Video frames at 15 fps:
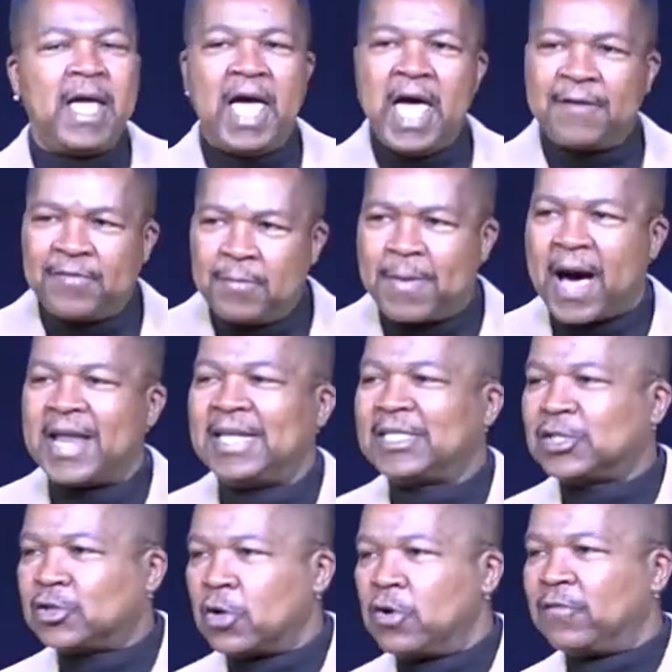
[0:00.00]
everybody
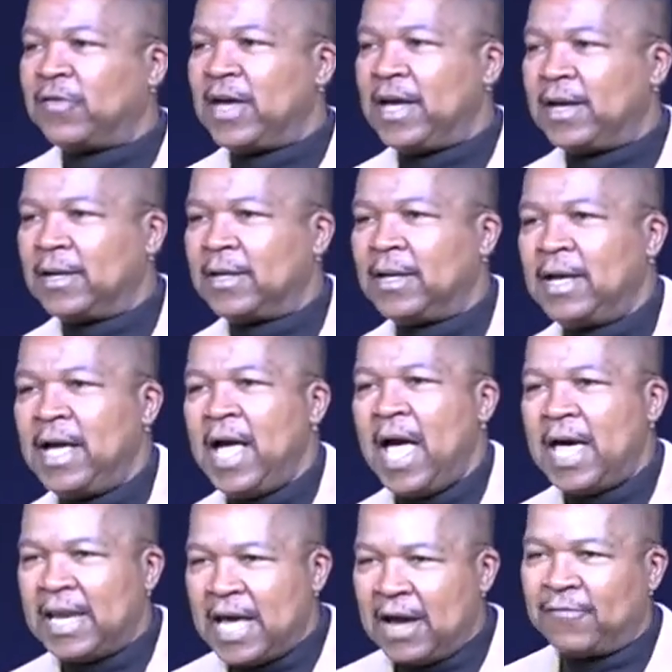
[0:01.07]
serving,
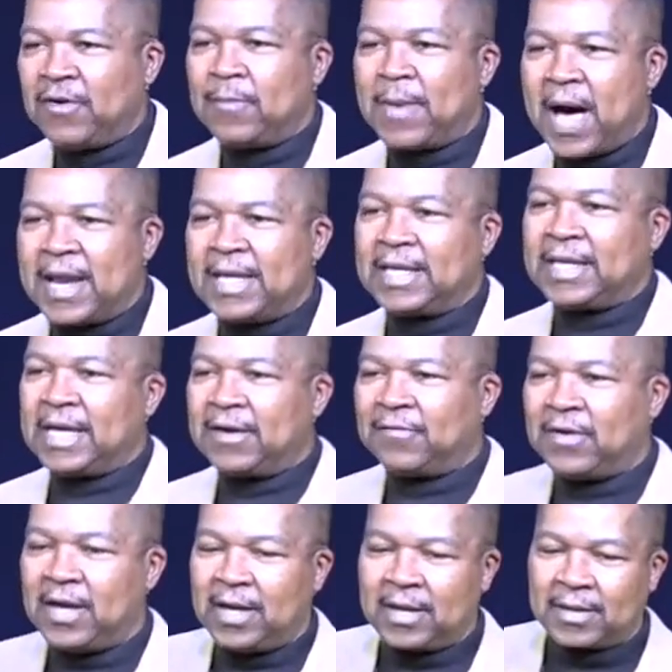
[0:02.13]
and everybody
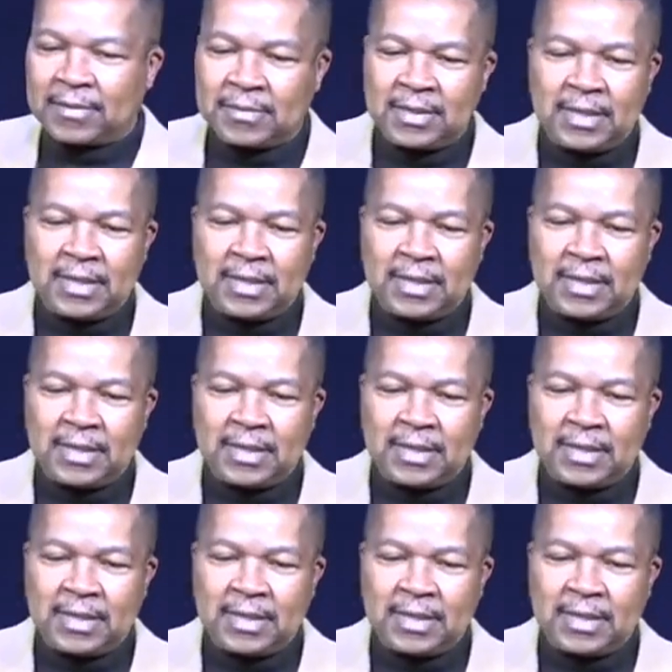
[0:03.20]
giving.